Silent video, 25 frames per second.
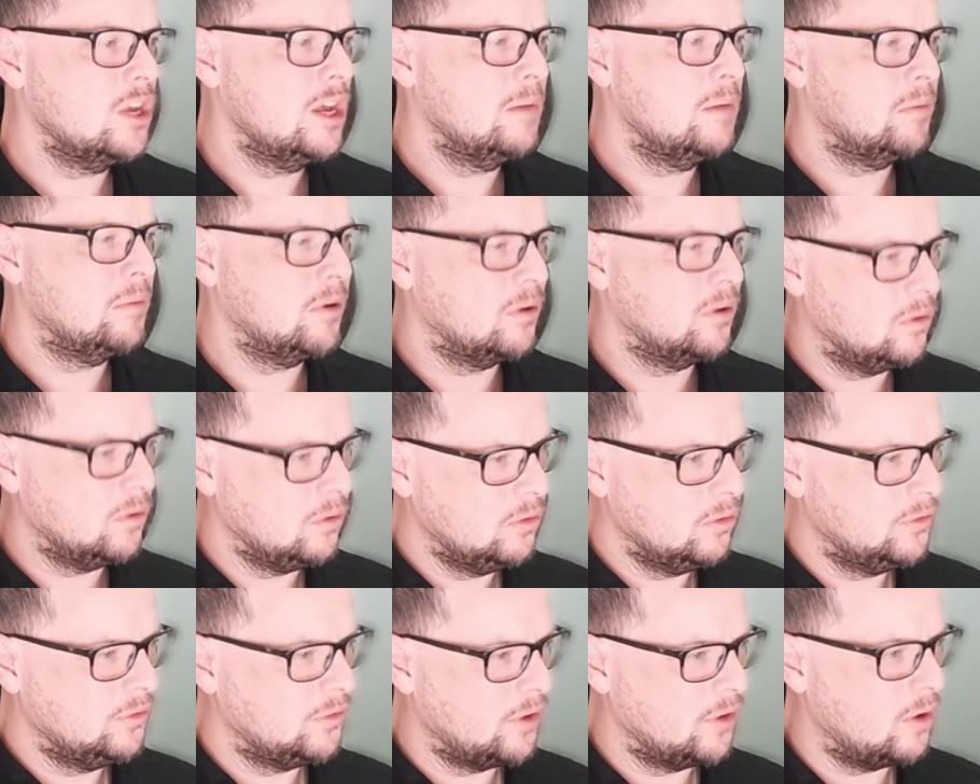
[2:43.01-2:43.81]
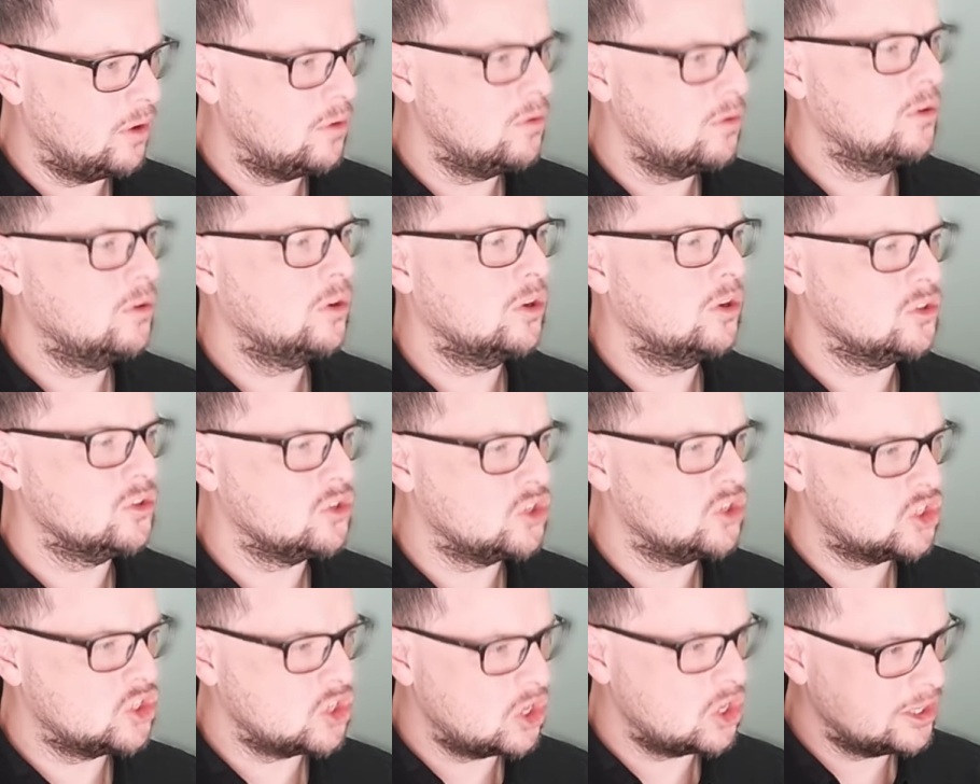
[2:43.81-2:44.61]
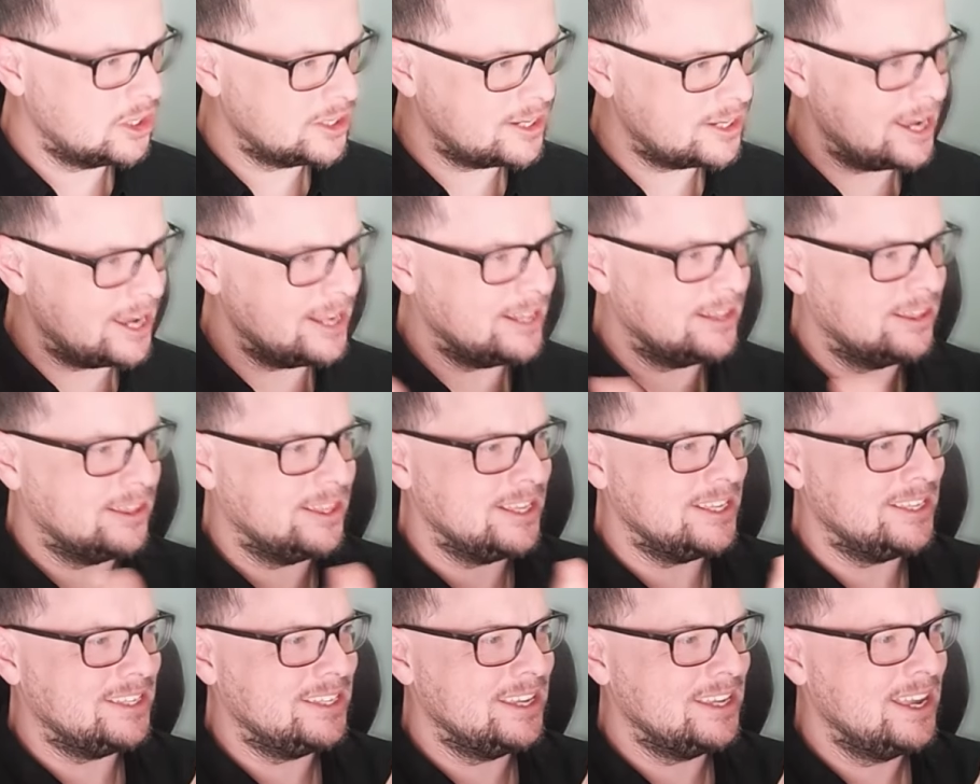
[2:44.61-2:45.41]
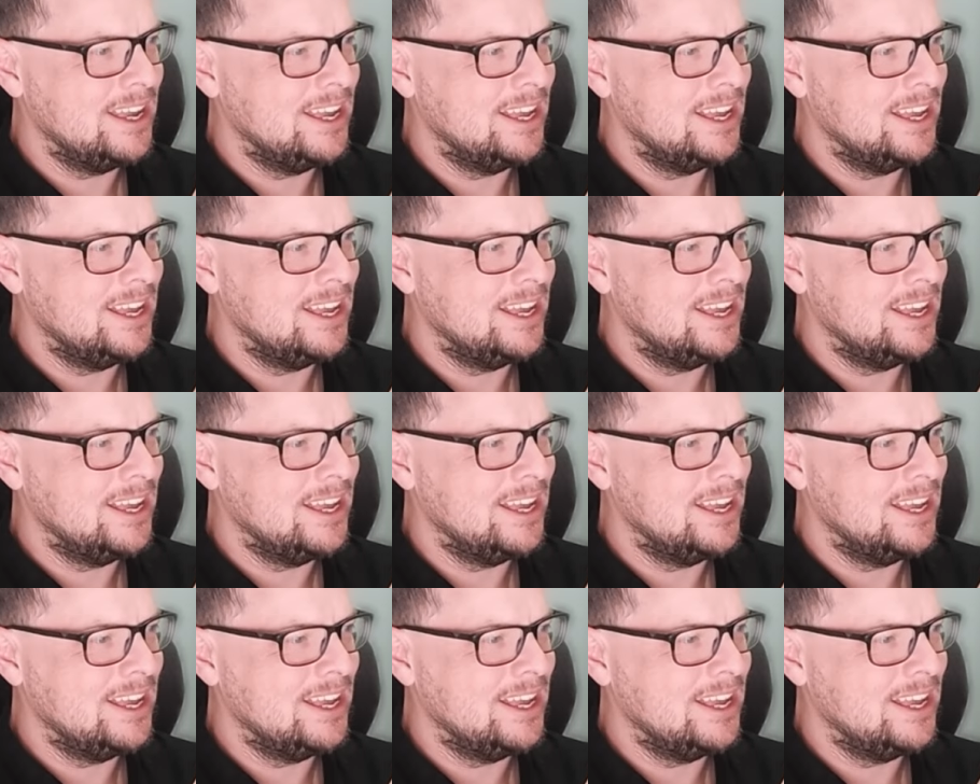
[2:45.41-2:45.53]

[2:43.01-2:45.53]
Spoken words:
but also consolidate this